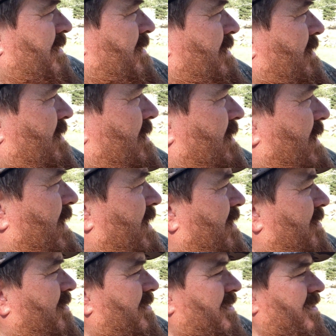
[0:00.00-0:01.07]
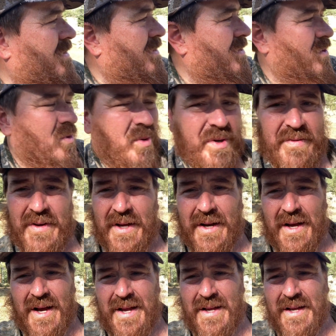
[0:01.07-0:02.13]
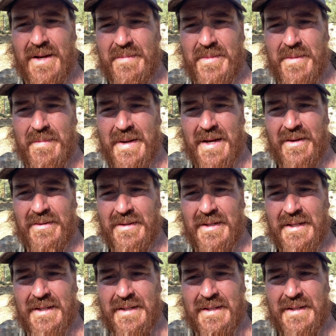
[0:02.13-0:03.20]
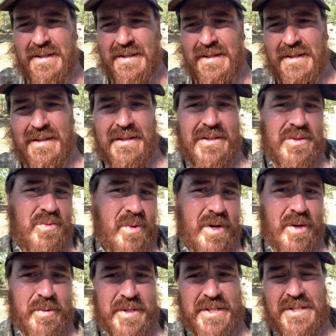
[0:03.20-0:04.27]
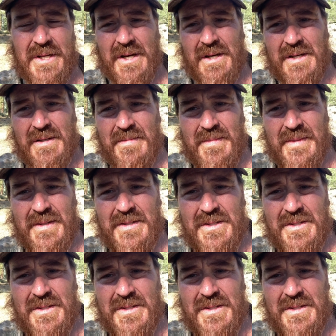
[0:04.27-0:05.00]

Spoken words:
And now we've got to hike up the mountain to where we saw them.